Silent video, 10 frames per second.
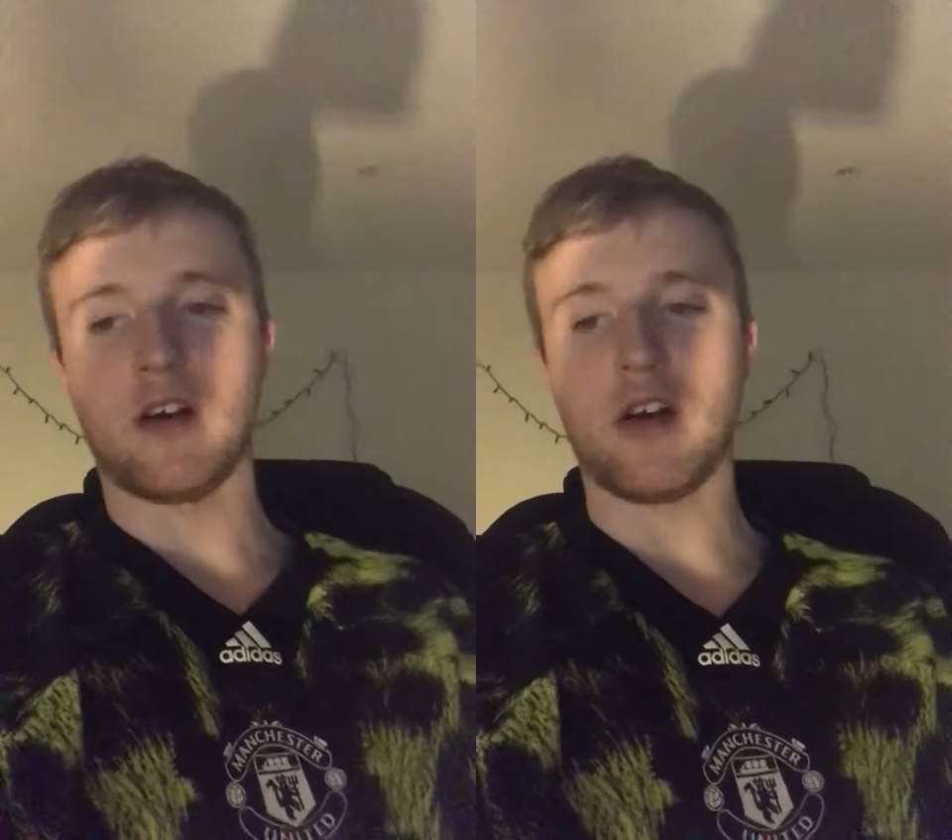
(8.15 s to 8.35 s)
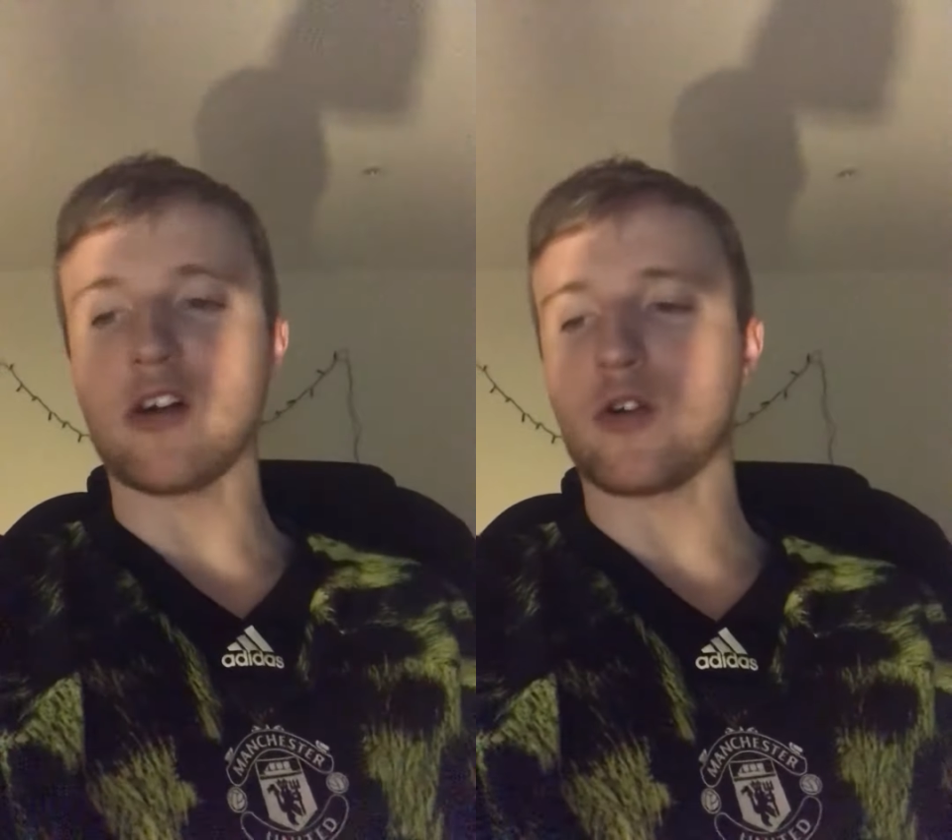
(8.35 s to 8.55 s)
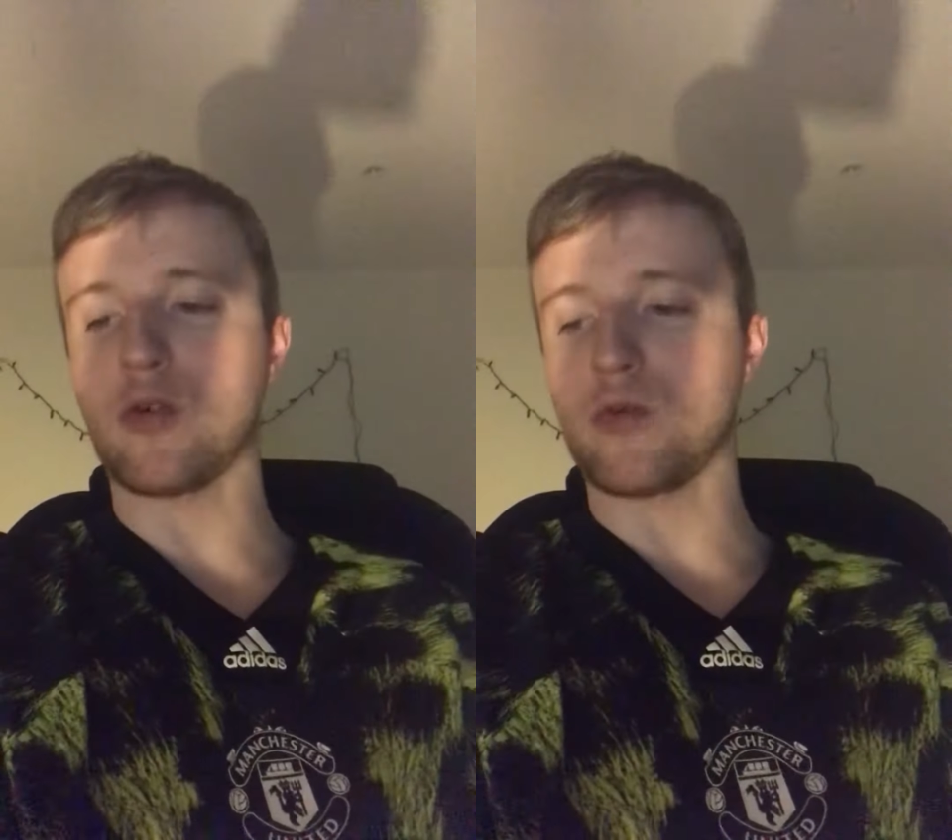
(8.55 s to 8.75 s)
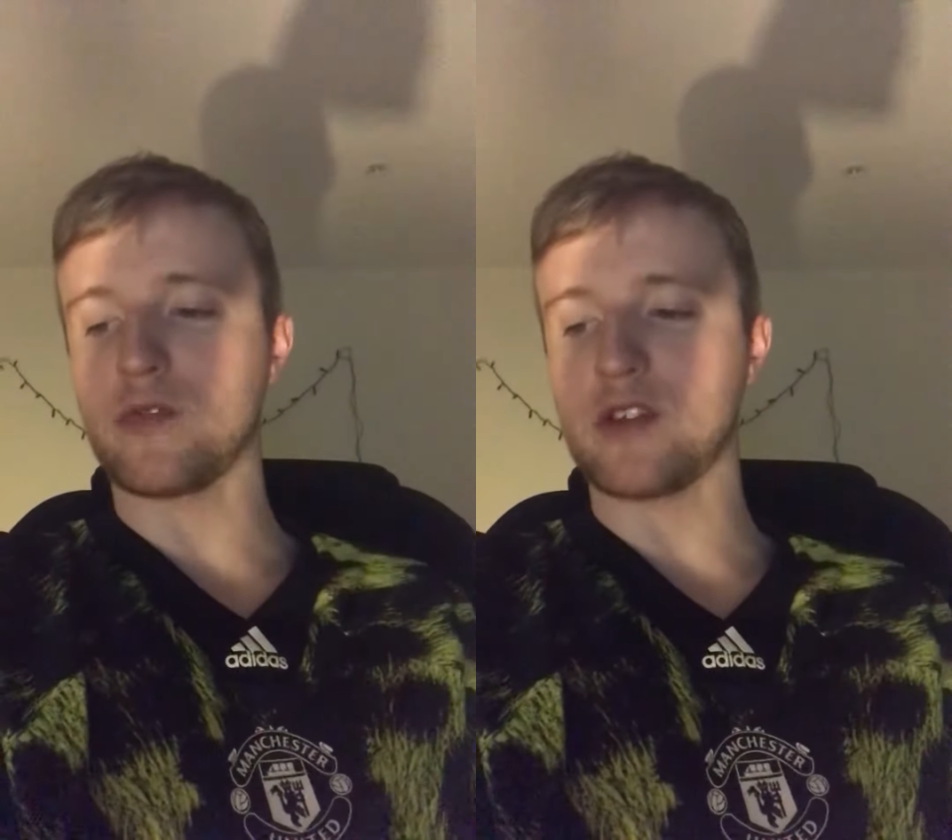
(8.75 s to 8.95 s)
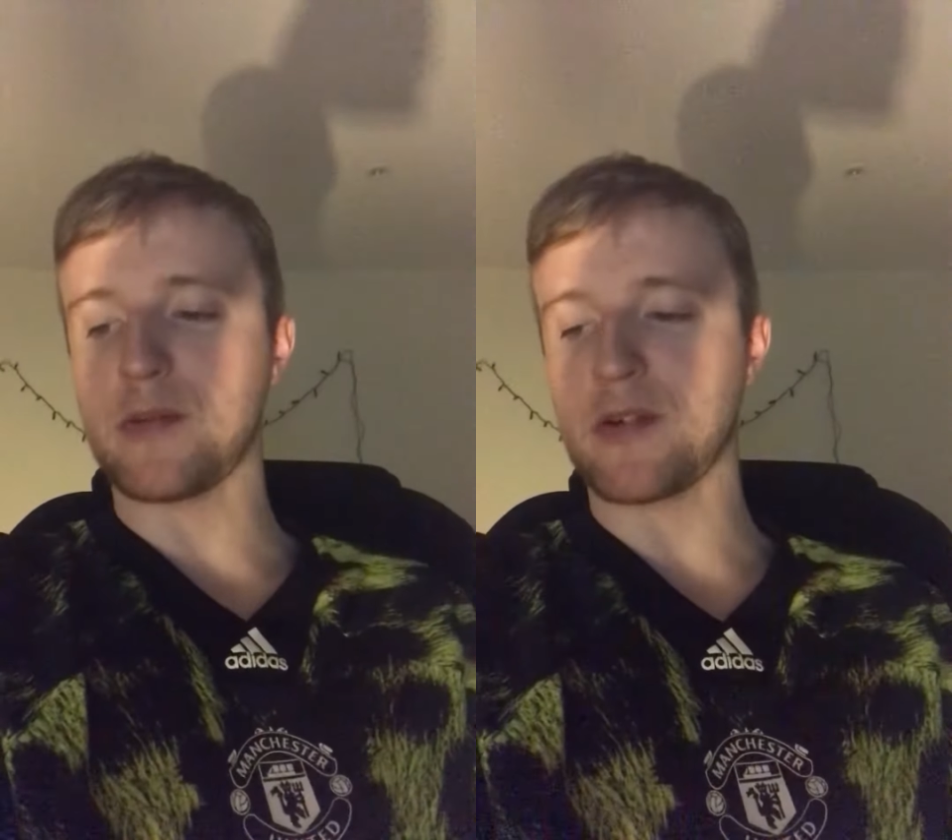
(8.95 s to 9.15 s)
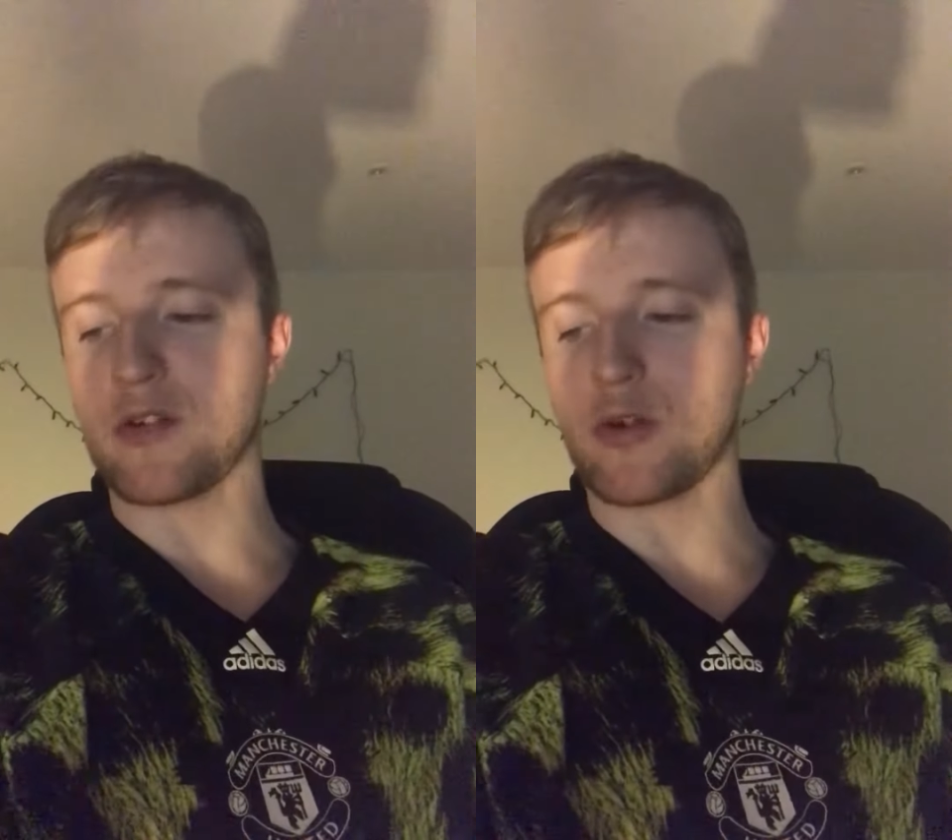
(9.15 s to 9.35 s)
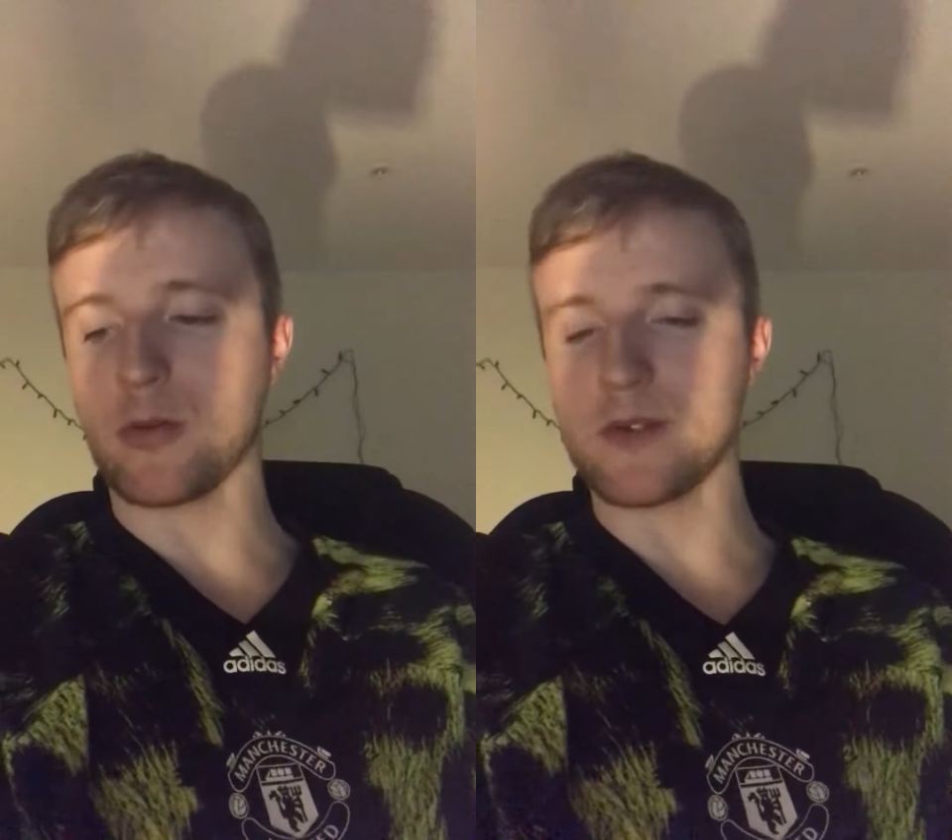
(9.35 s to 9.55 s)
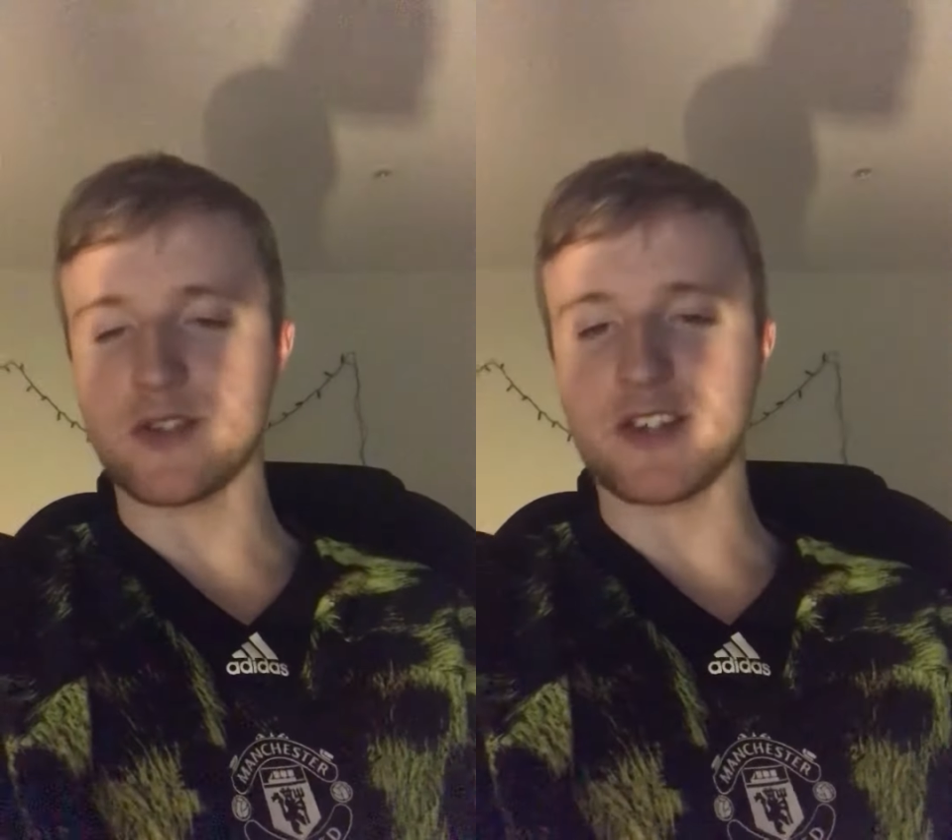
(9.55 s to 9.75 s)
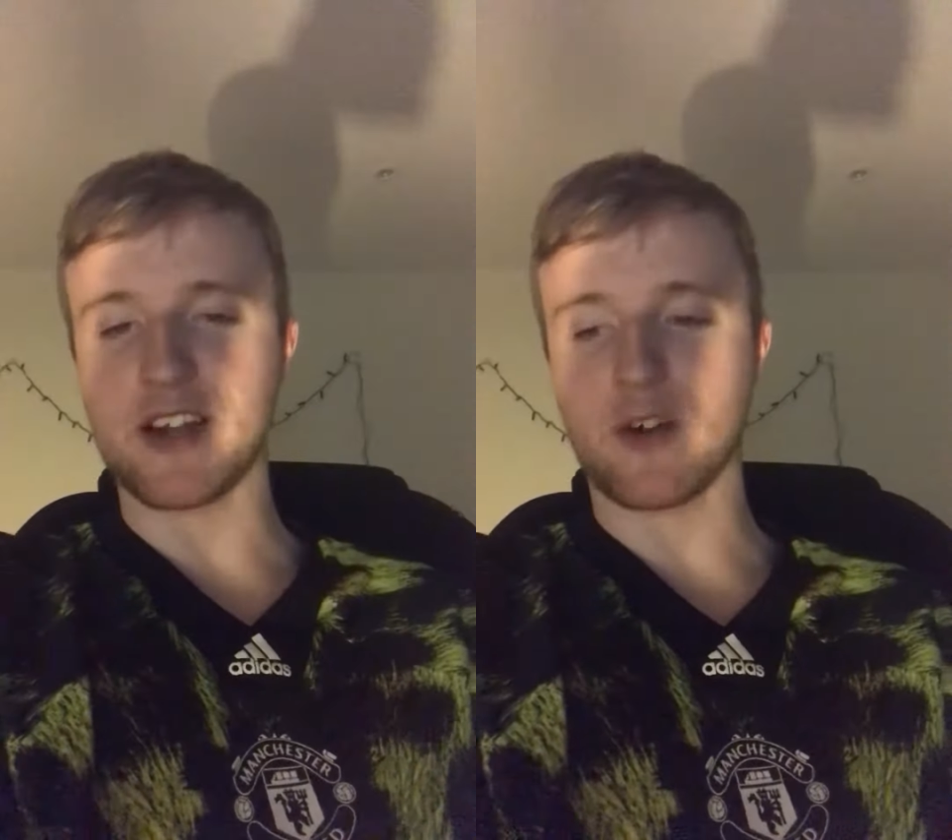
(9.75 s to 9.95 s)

I thought the performance I